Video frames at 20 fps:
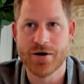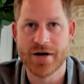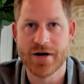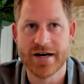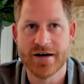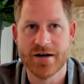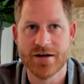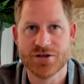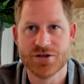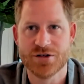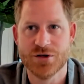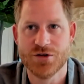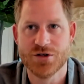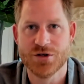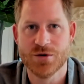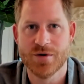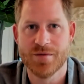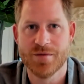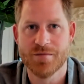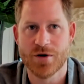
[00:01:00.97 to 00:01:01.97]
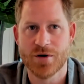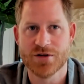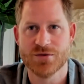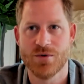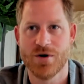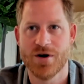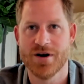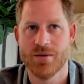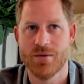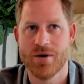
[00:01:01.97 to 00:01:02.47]
in Lesotho and
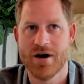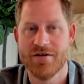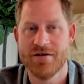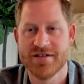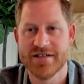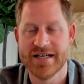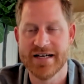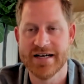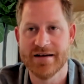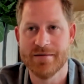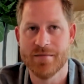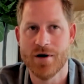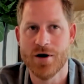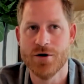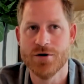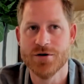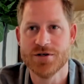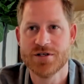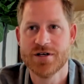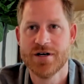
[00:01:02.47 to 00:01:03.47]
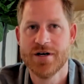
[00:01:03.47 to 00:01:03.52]
Botswana, where I've seen it most,